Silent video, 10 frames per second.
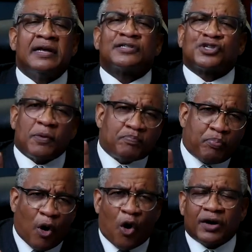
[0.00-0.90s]

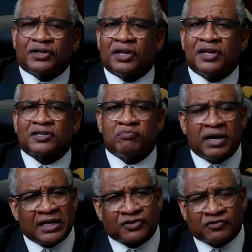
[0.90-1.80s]
support to this
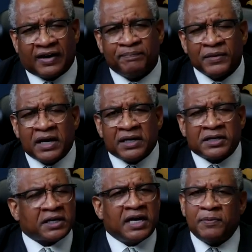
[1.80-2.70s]
ministry
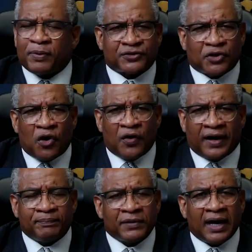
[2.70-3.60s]
to keep us going.